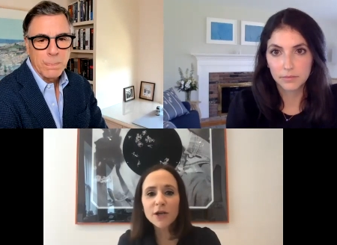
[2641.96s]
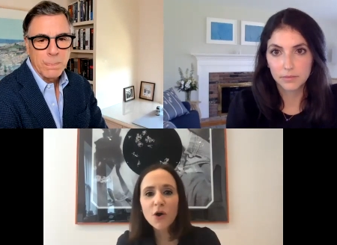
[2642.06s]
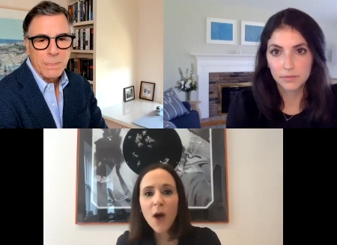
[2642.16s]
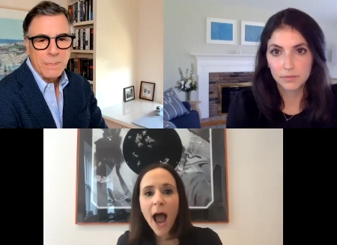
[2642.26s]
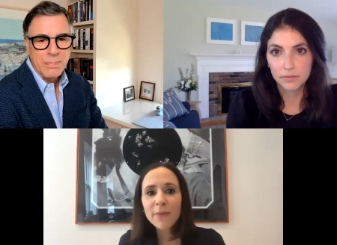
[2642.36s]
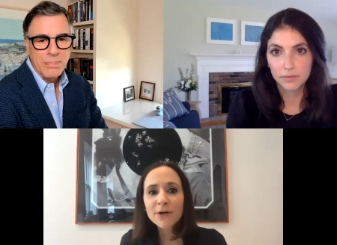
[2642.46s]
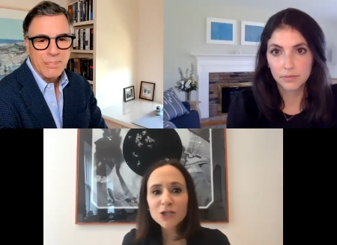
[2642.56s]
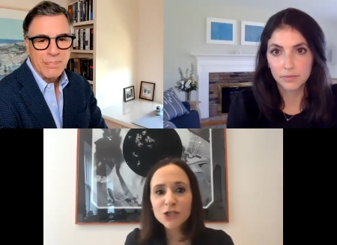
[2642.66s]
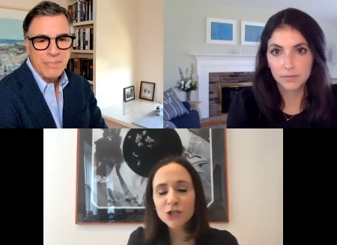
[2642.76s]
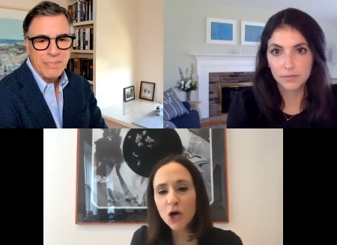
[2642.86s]
Speaker 1: know, I would
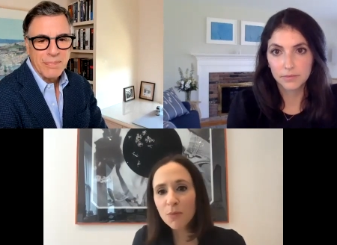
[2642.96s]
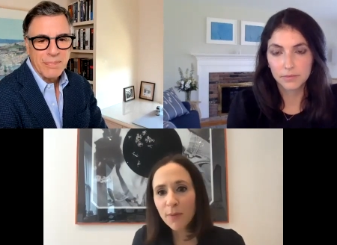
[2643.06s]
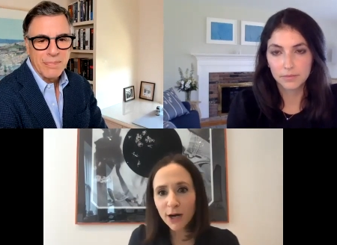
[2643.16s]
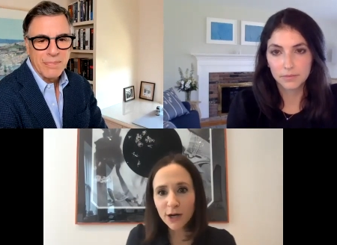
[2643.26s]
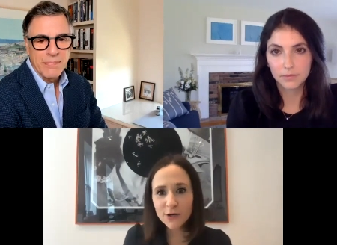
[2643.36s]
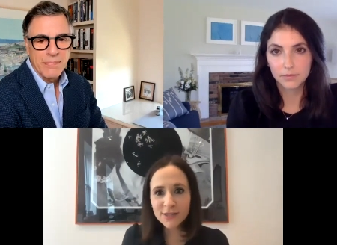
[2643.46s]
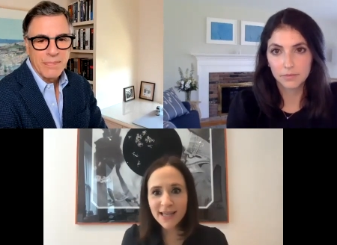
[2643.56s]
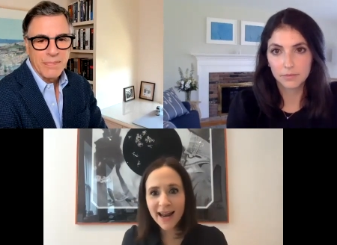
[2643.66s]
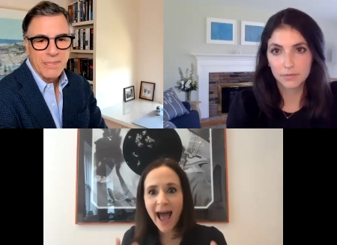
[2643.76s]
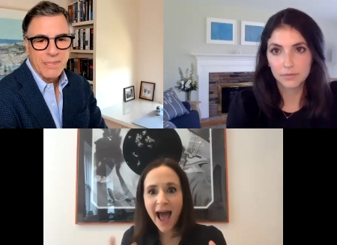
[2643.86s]
just note, Markos,
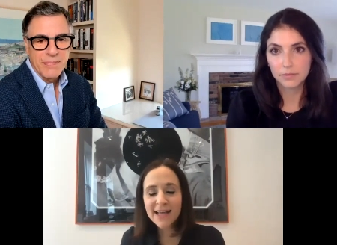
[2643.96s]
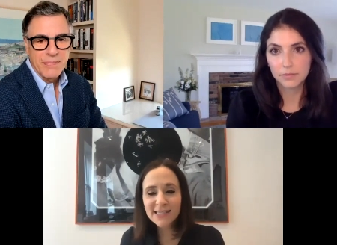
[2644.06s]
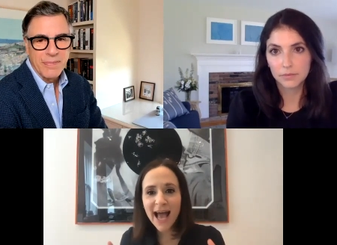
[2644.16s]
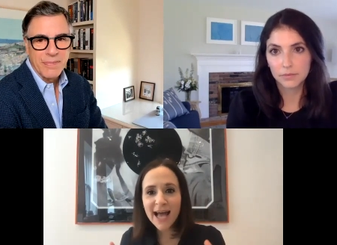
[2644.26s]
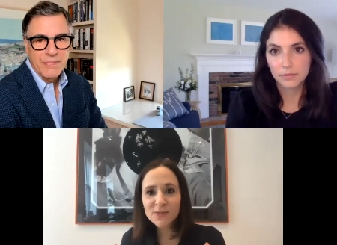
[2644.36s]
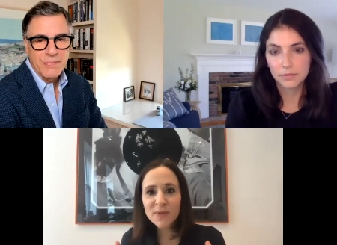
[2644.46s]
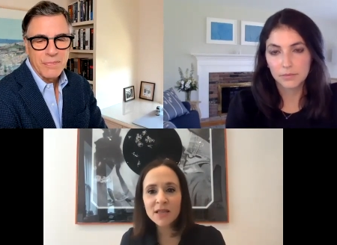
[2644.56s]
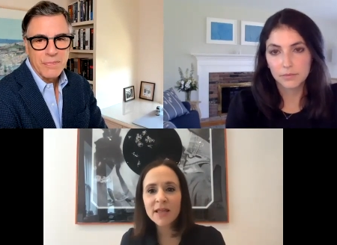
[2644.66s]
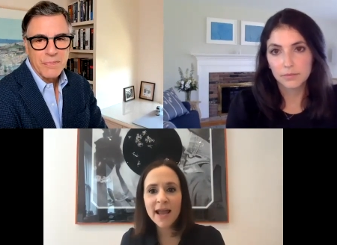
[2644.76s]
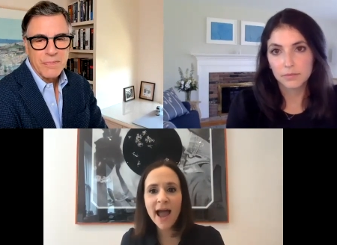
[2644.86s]
that as as we
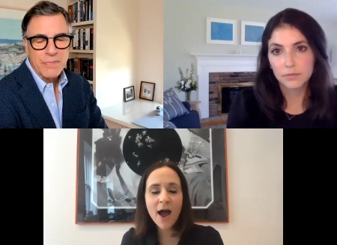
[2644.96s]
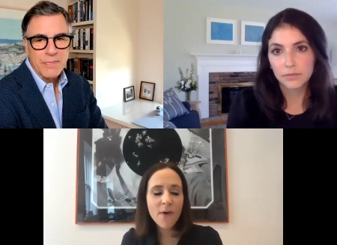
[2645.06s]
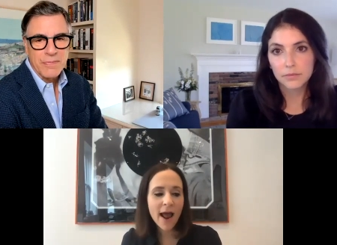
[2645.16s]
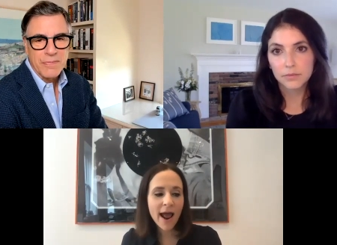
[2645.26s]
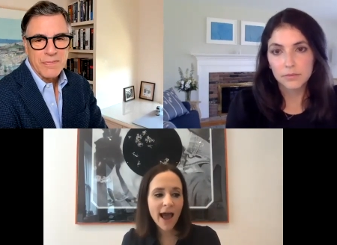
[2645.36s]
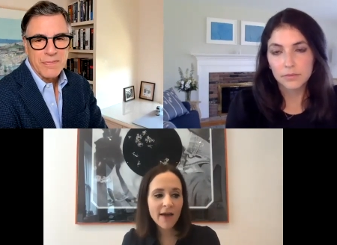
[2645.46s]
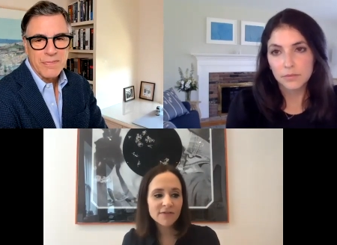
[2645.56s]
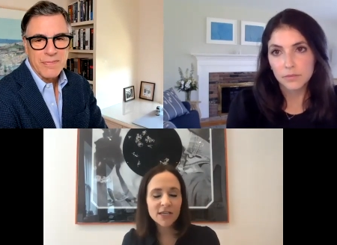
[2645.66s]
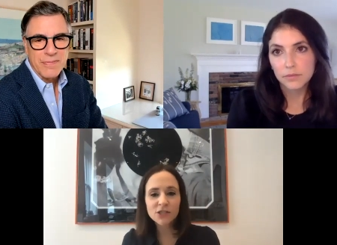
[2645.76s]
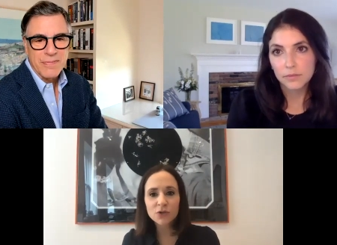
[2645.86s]
lay out and
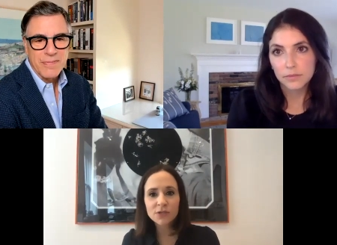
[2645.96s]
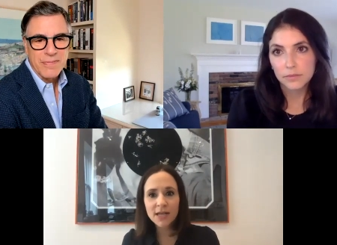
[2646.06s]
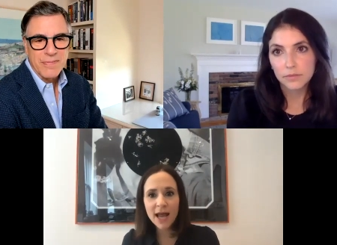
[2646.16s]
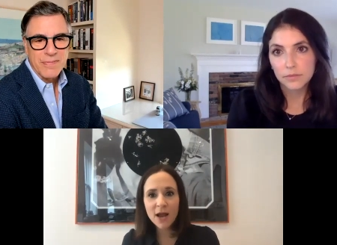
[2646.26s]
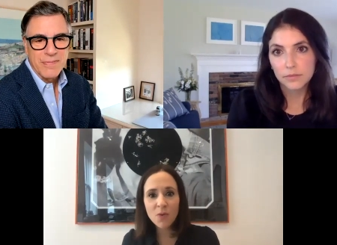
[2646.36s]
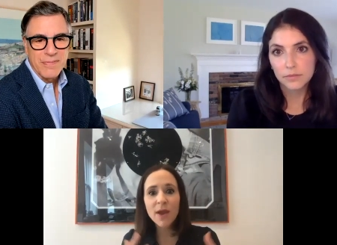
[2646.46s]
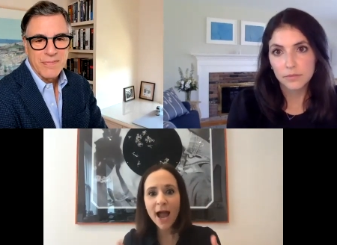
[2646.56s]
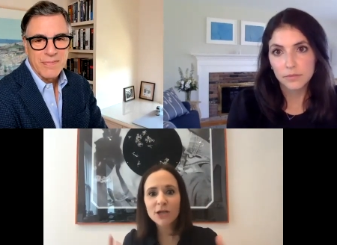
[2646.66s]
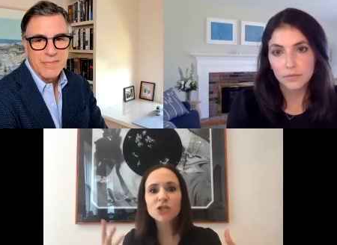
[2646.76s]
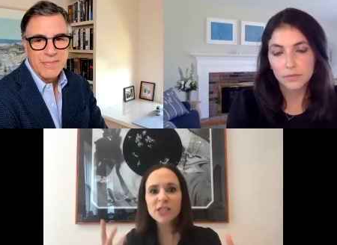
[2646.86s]
have done so today, we
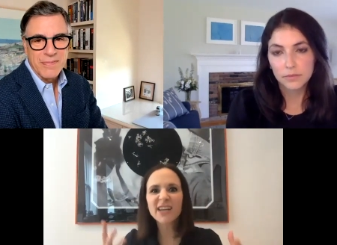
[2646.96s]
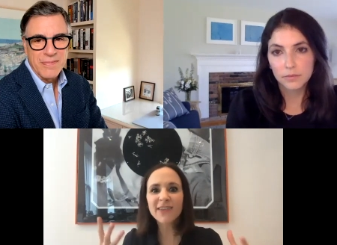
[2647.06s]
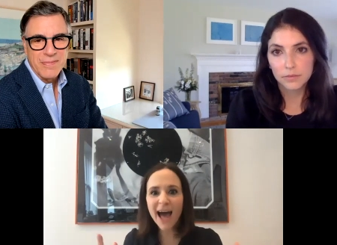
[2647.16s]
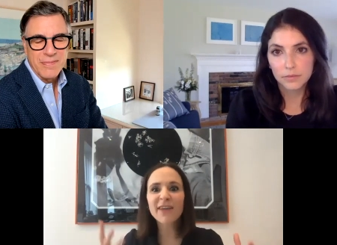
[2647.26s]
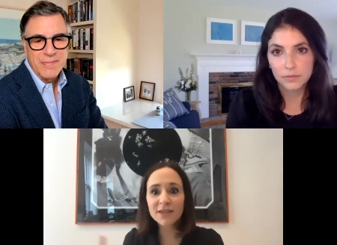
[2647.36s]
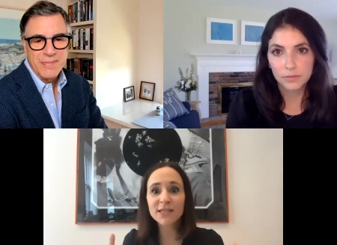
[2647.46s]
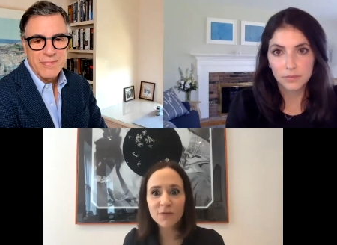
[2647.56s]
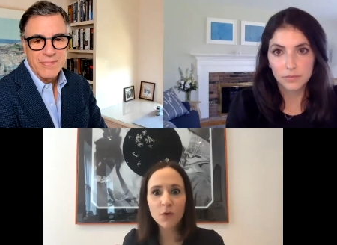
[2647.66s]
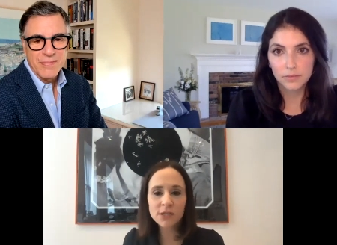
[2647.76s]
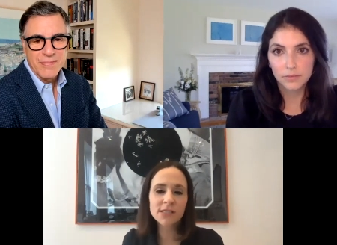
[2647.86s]
actually see a lot of these
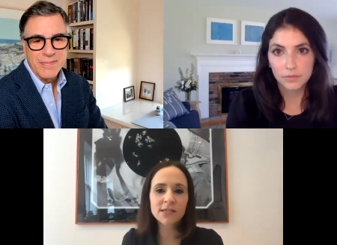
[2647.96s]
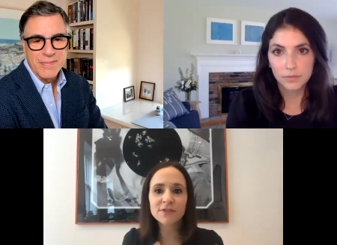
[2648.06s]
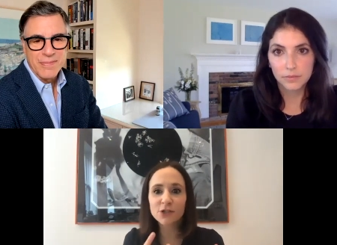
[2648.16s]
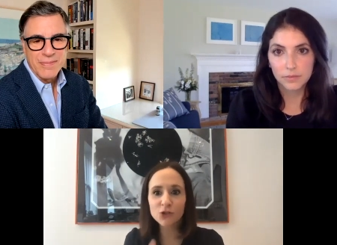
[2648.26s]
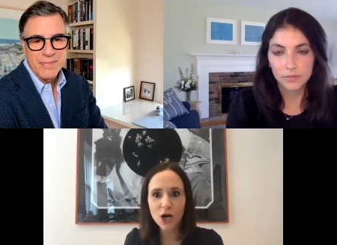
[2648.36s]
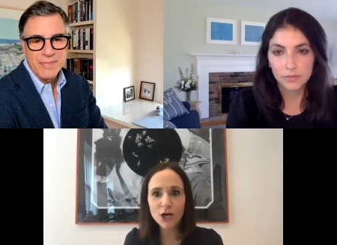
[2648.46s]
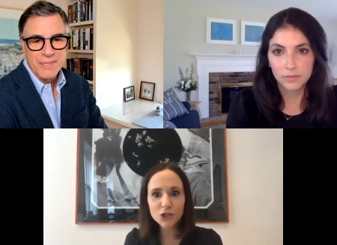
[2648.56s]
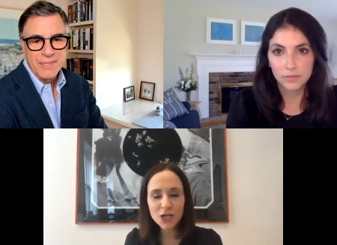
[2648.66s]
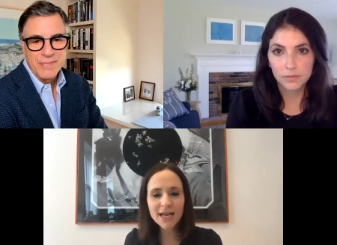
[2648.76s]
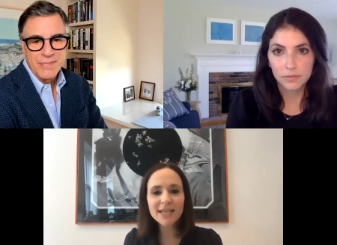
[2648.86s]
forces of
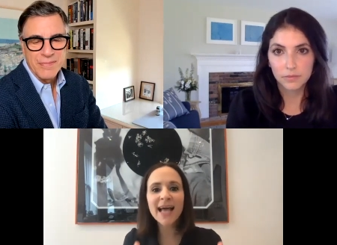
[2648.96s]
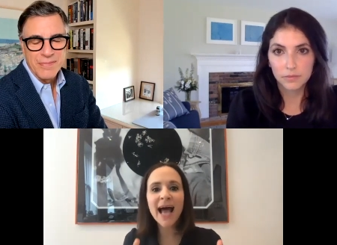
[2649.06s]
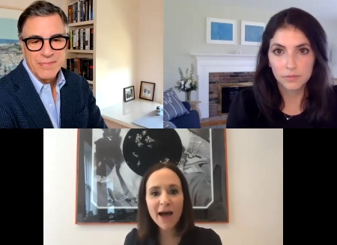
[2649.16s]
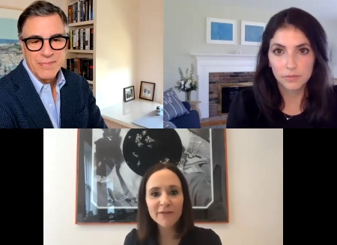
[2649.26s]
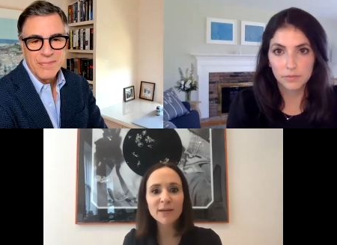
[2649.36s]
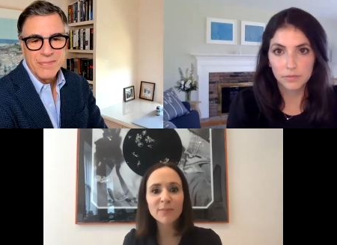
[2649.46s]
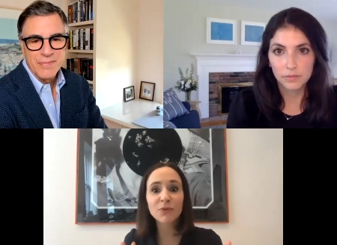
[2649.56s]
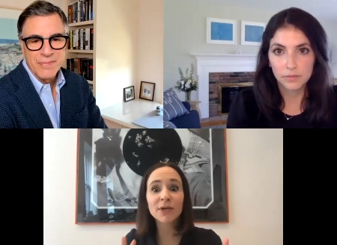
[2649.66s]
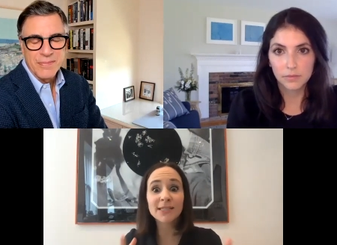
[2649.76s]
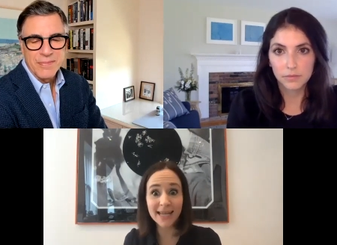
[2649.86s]
destruction as having
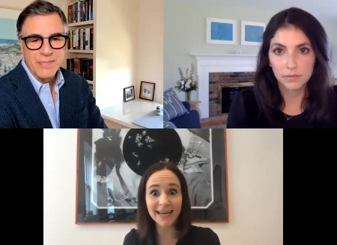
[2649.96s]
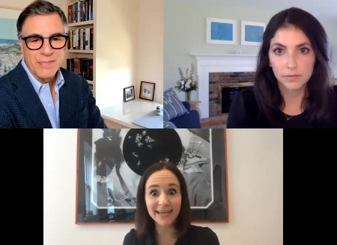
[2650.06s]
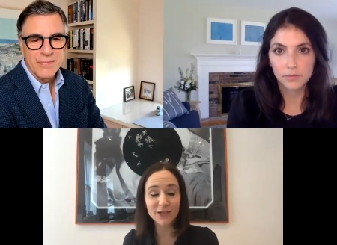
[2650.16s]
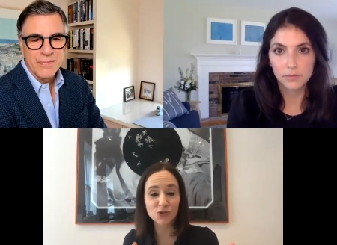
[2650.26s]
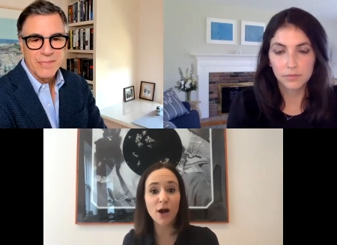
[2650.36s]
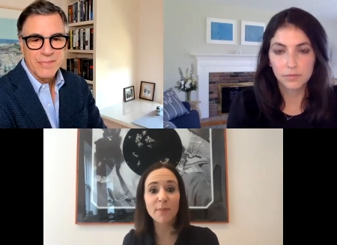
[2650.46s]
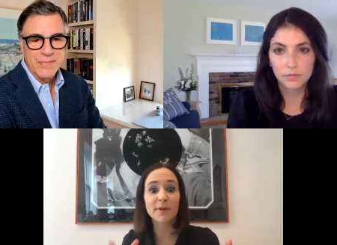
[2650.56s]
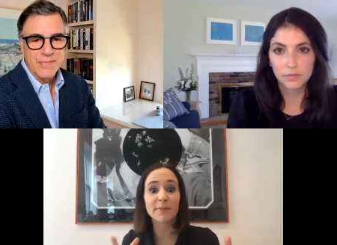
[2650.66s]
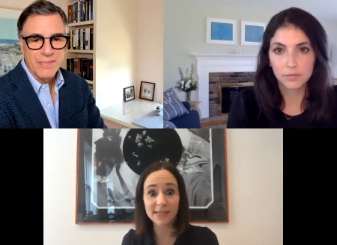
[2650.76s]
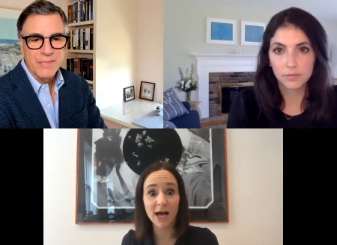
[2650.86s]
predated Trump
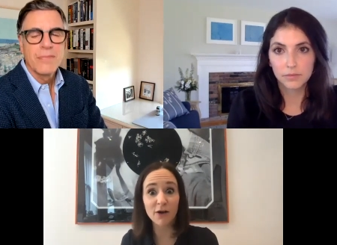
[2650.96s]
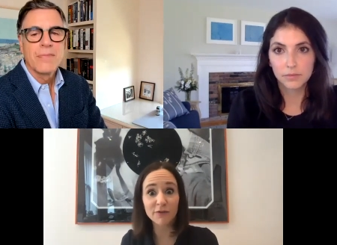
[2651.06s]
himself.